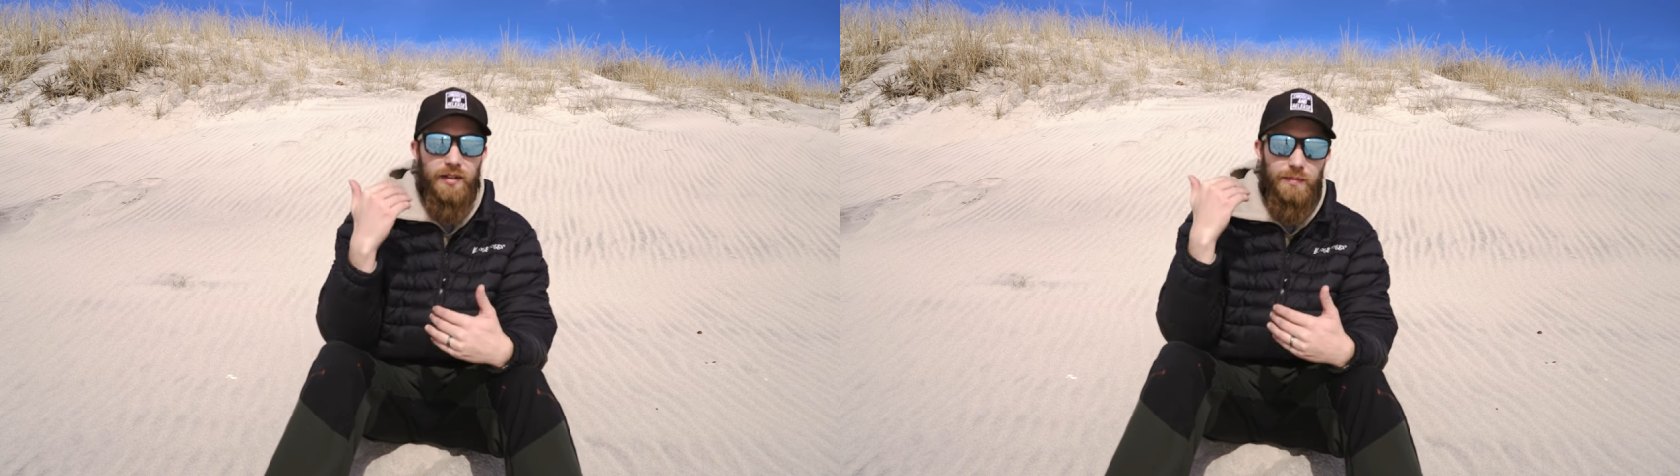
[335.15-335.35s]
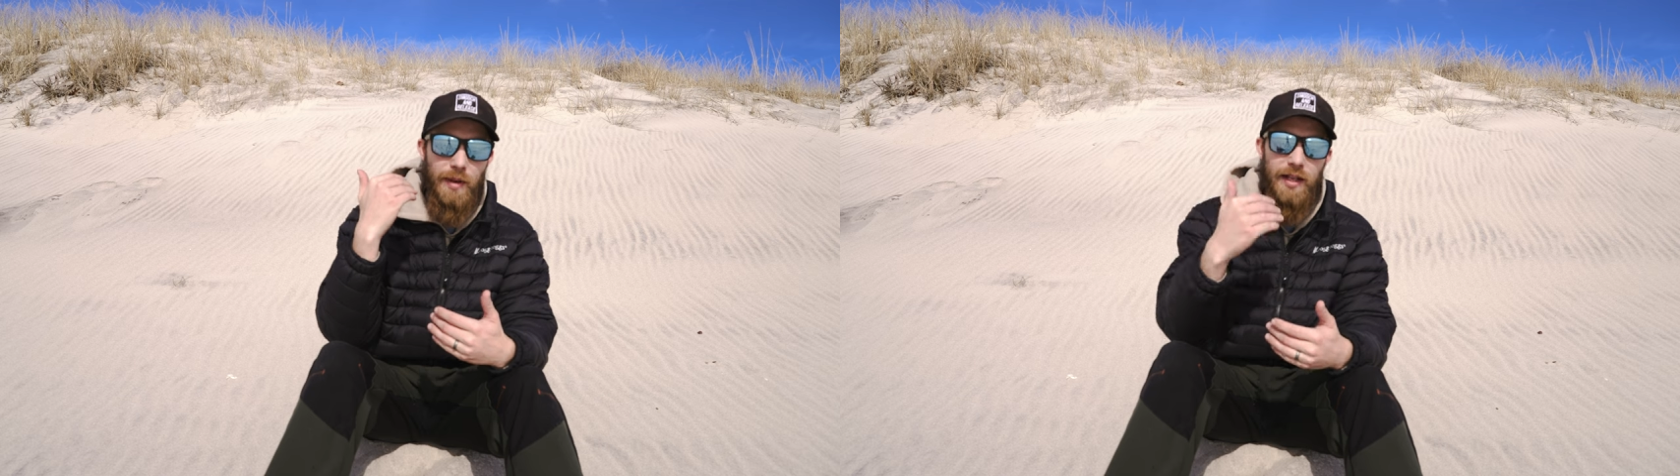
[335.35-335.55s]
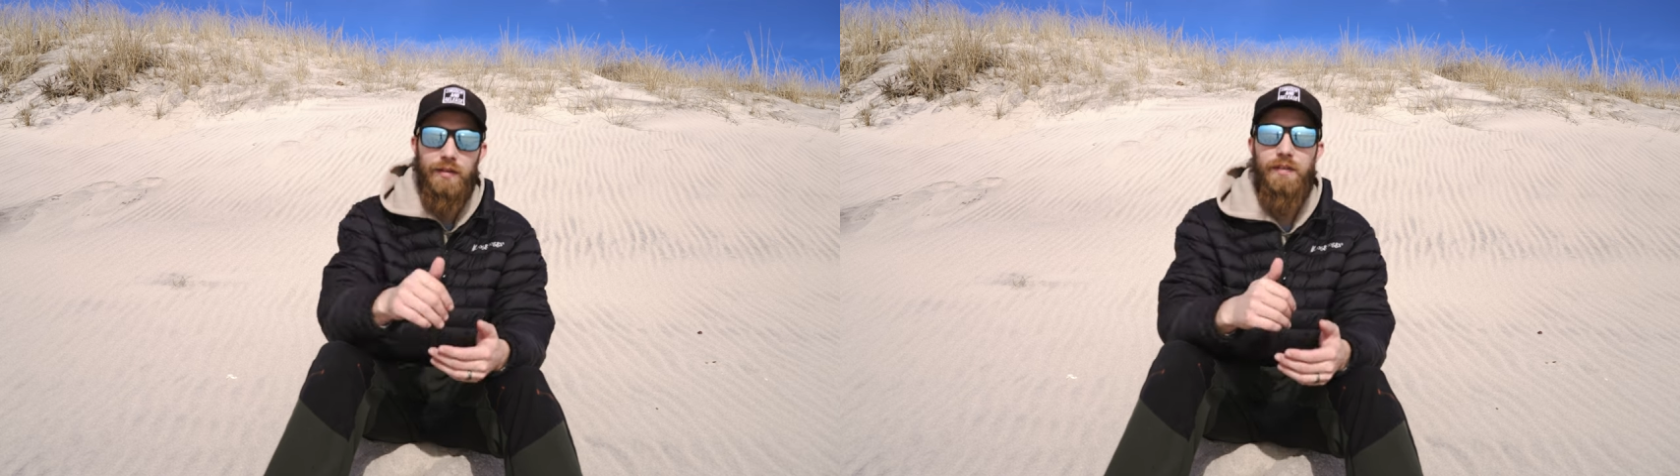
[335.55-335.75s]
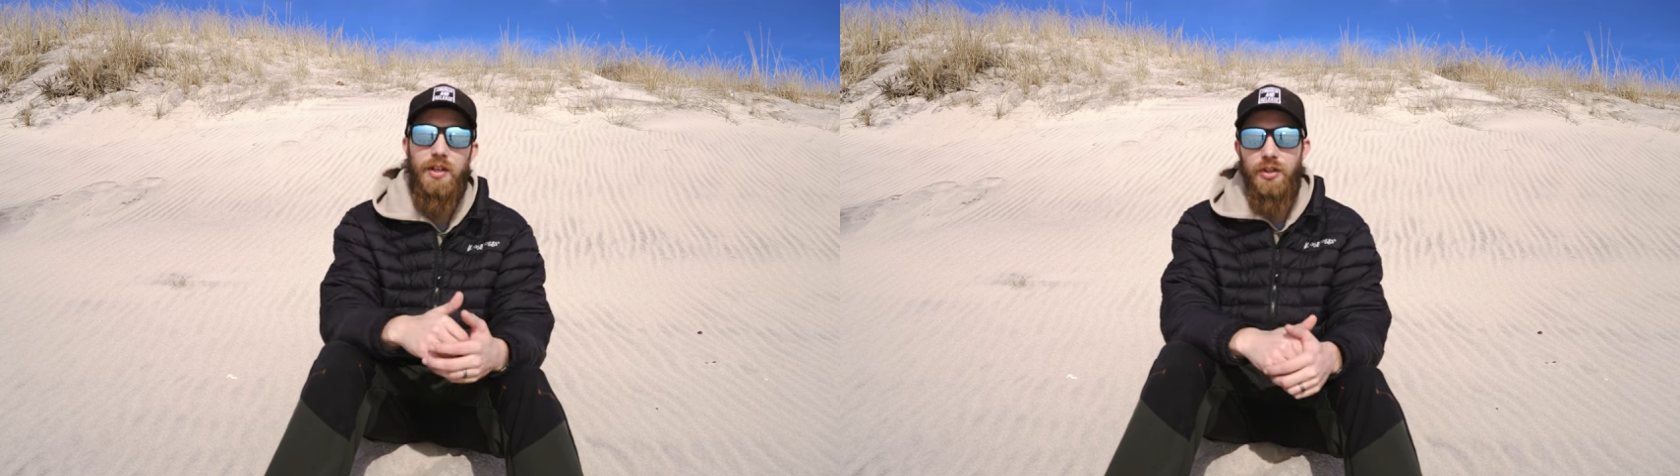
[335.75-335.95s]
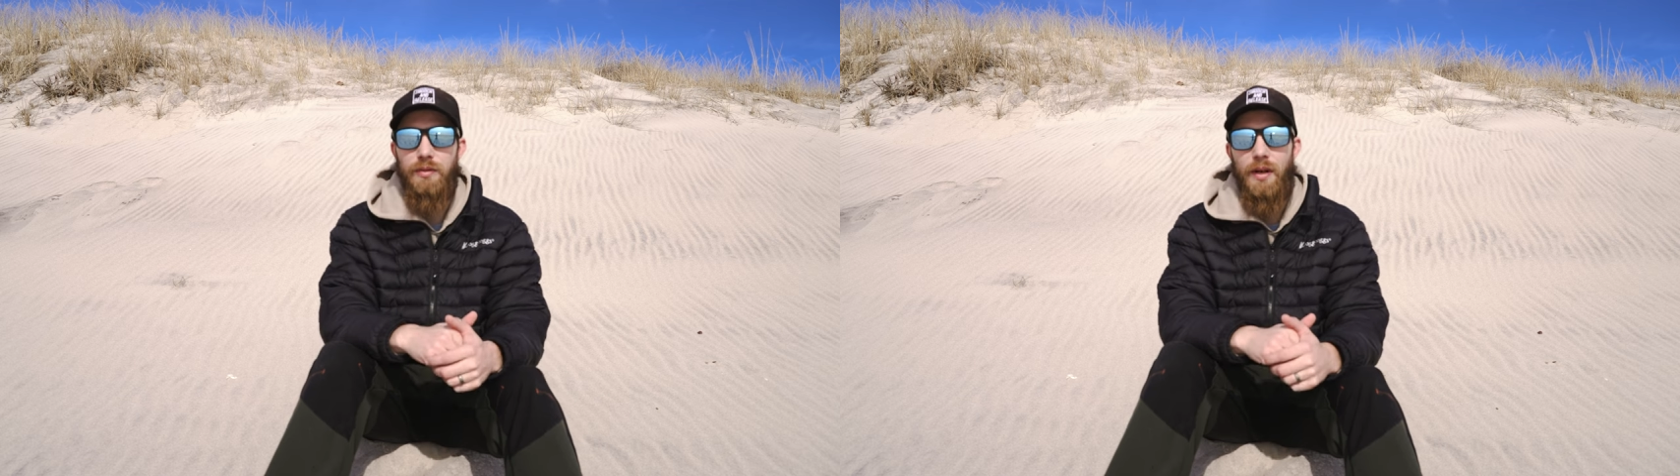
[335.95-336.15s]
as many
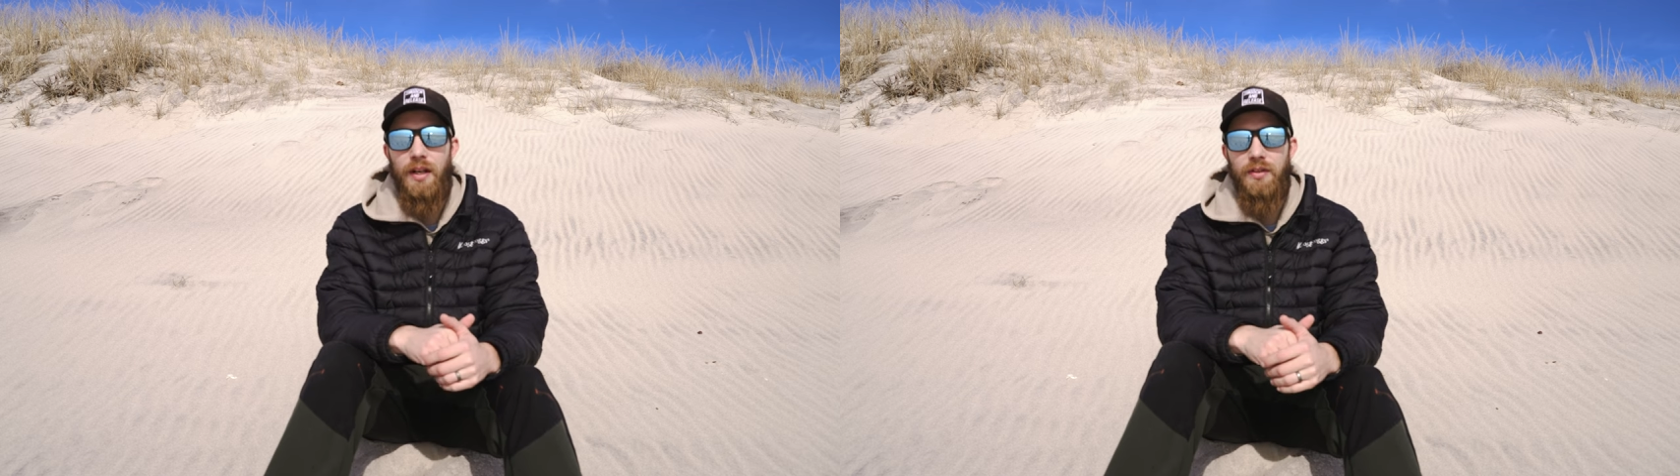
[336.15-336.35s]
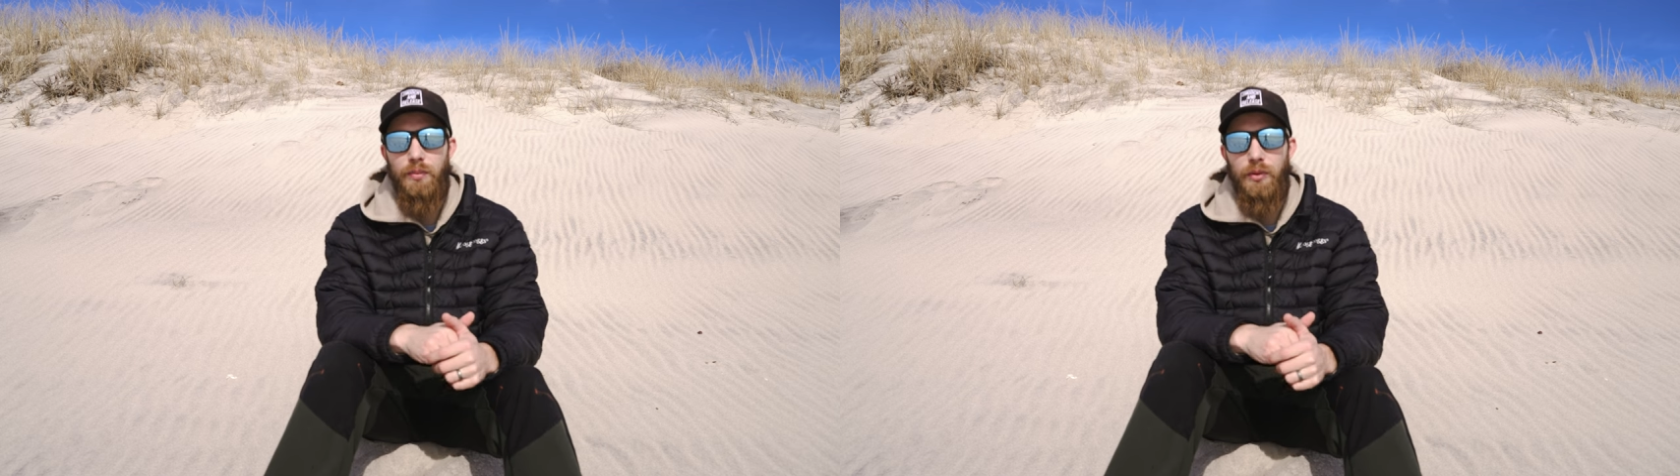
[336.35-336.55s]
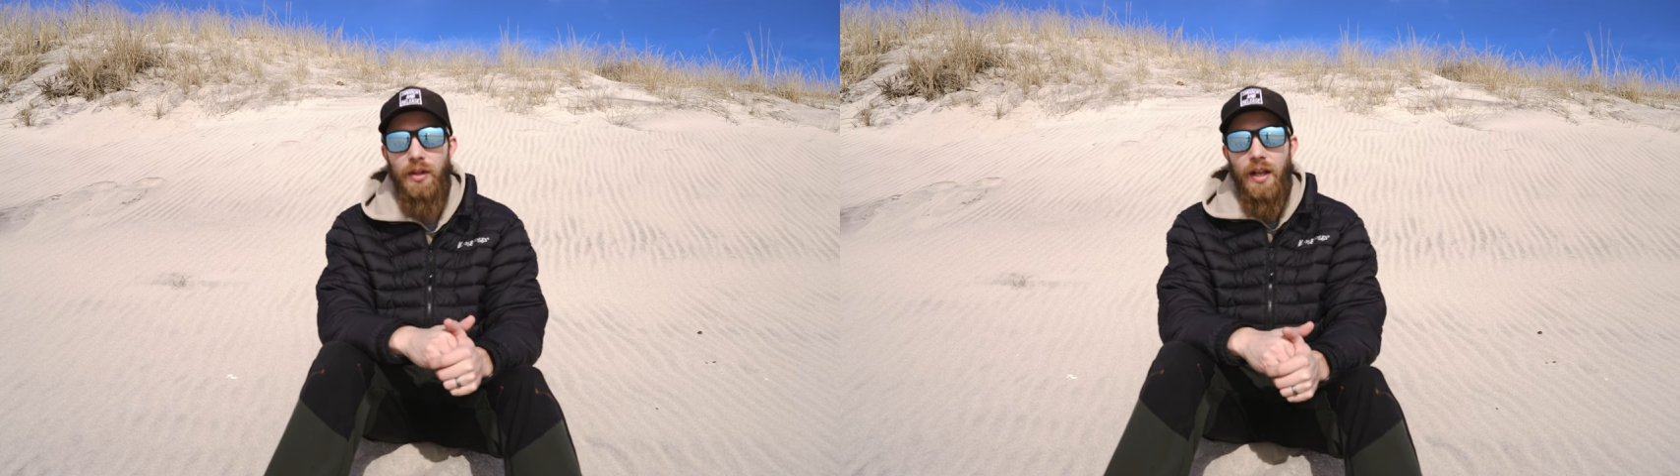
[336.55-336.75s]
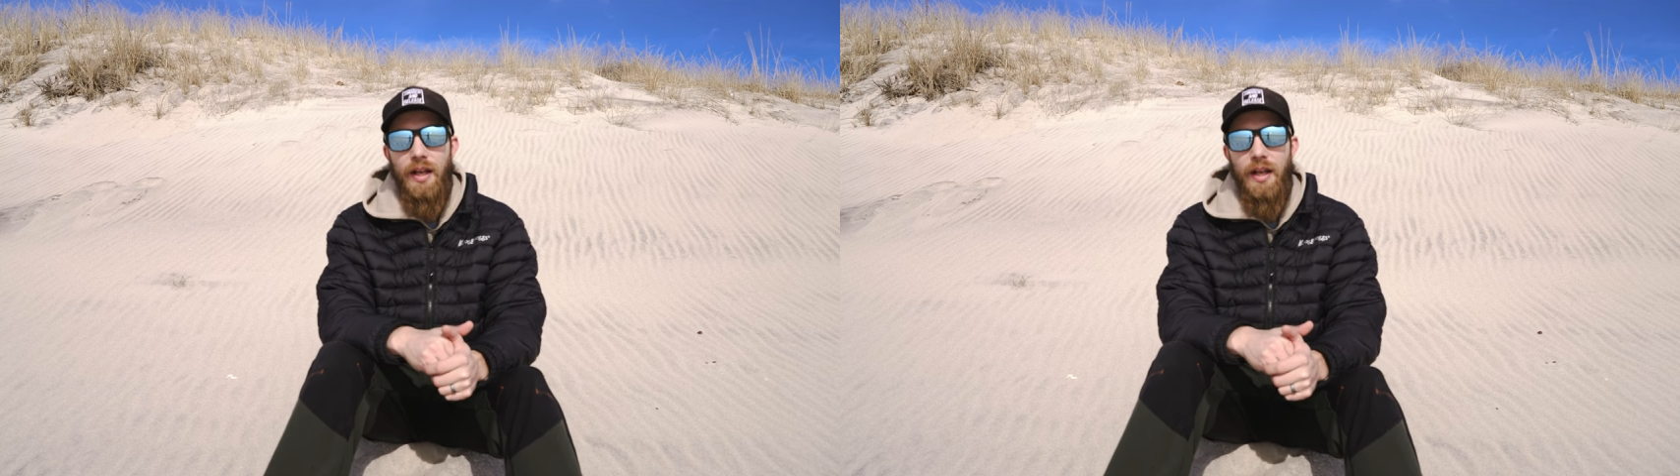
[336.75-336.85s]
fish as possible.